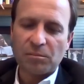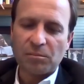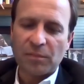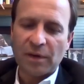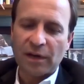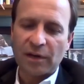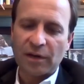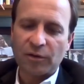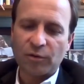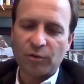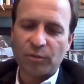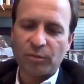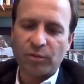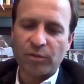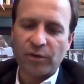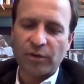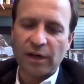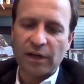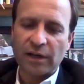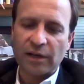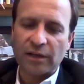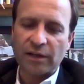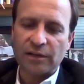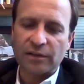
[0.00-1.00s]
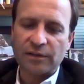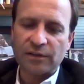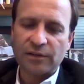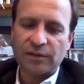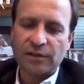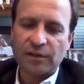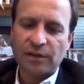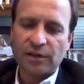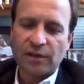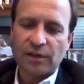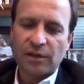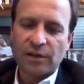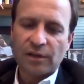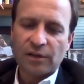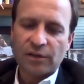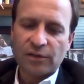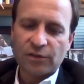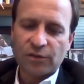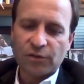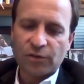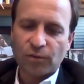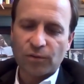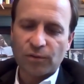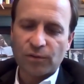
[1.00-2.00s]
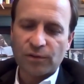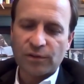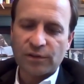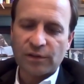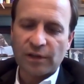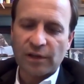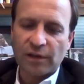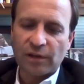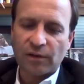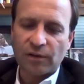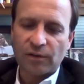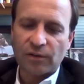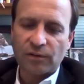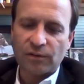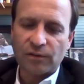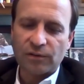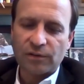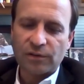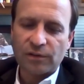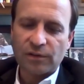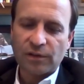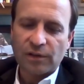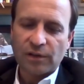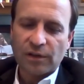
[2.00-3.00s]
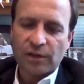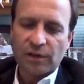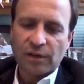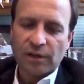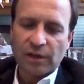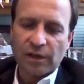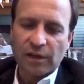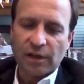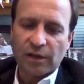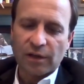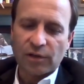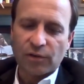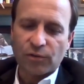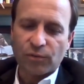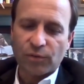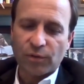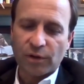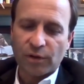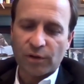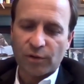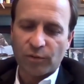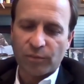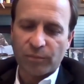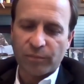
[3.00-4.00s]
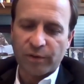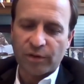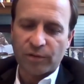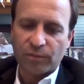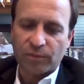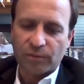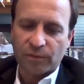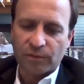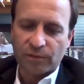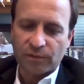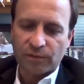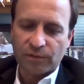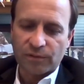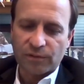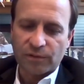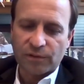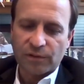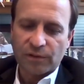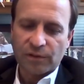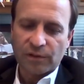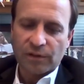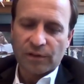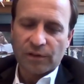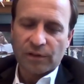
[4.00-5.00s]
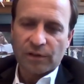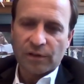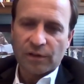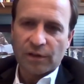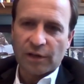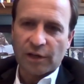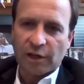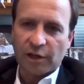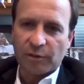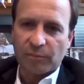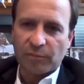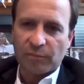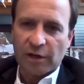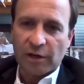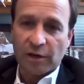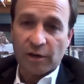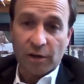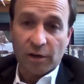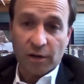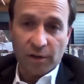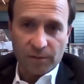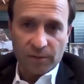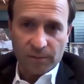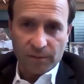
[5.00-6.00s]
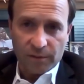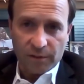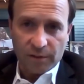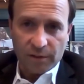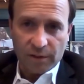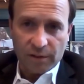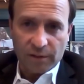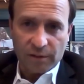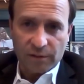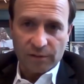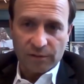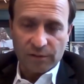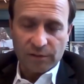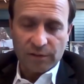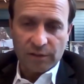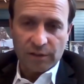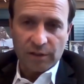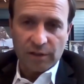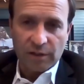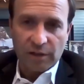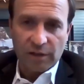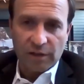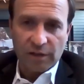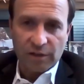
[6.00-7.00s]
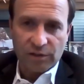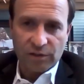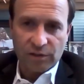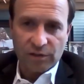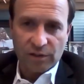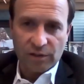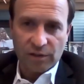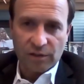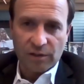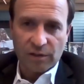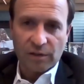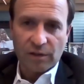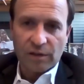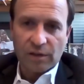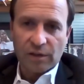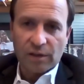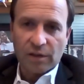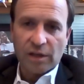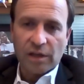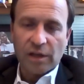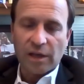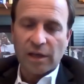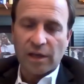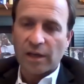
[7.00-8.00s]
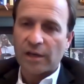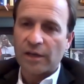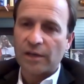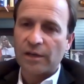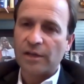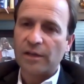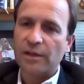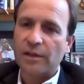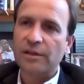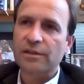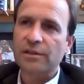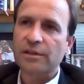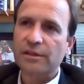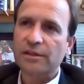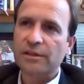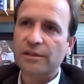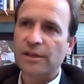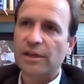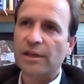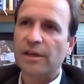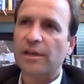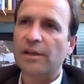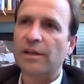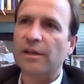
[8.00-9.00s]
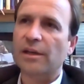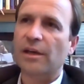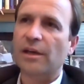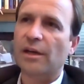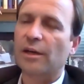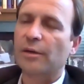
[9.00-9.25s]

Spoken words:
medical products, solar cells, and critical minerals are other things in addition. And this is a,